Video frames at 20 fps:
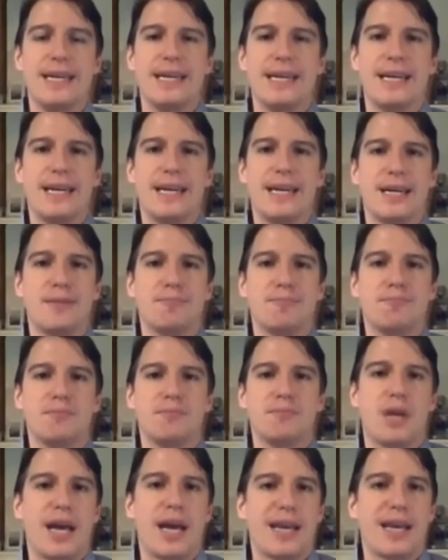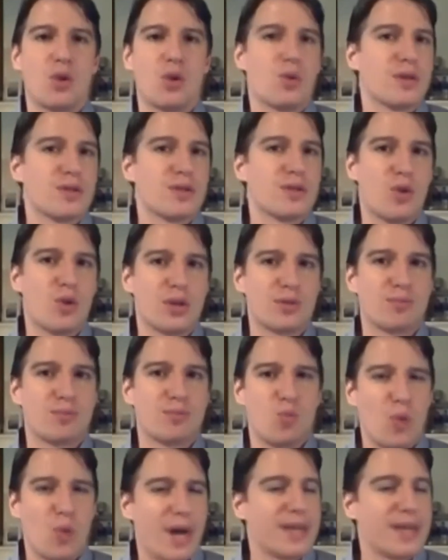And I always thought
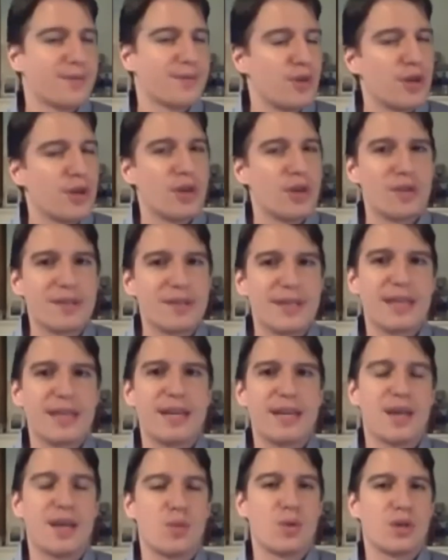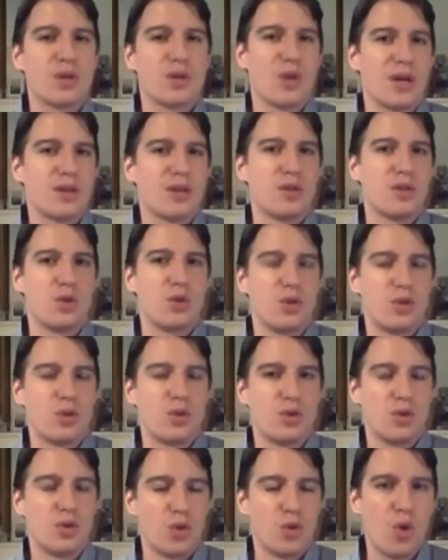wine is very interesting, and I wanted to
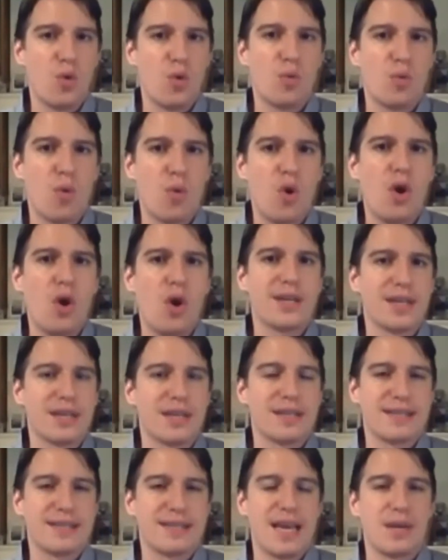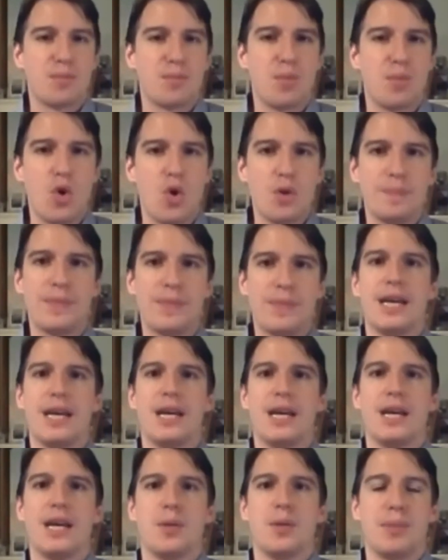know more and understand more.
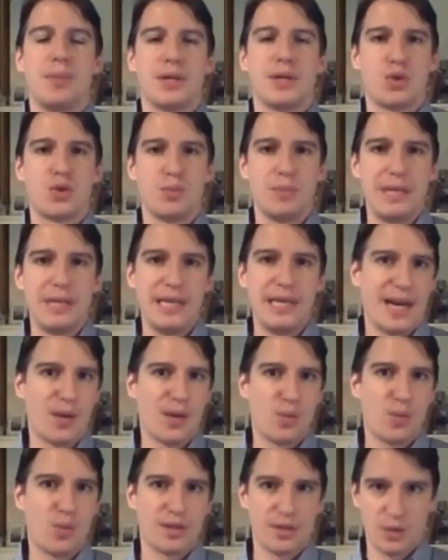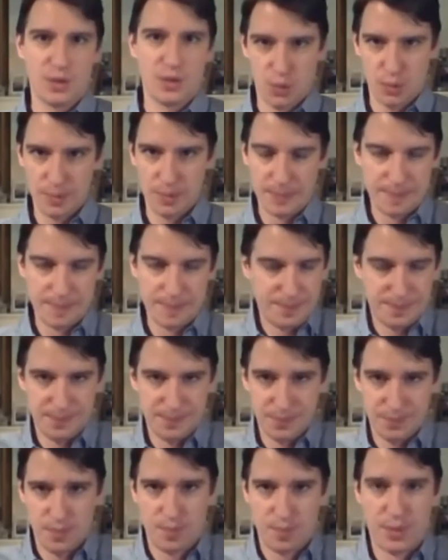But to me, I wanted to
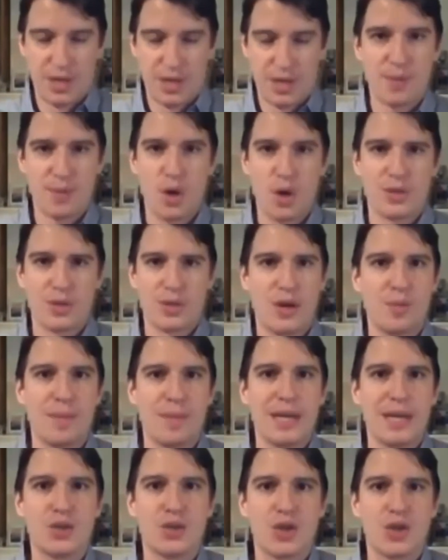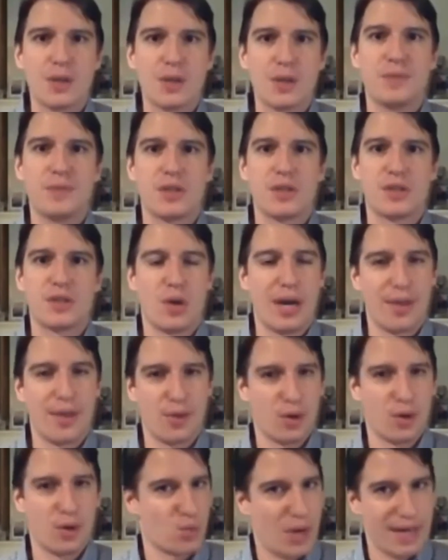become a hotel manager. So I
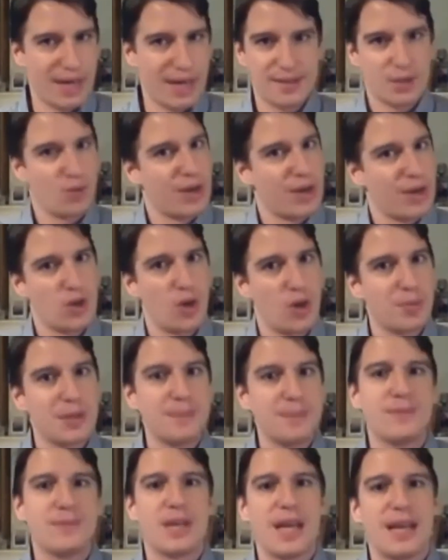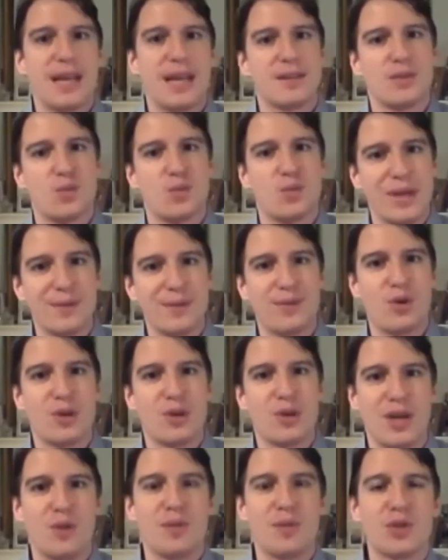thought wine is a great hobby and went for
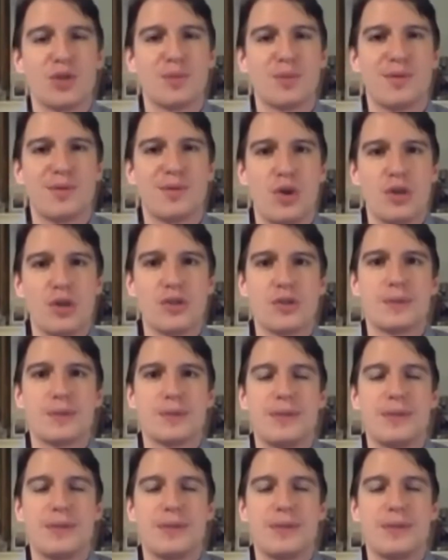hotel management first.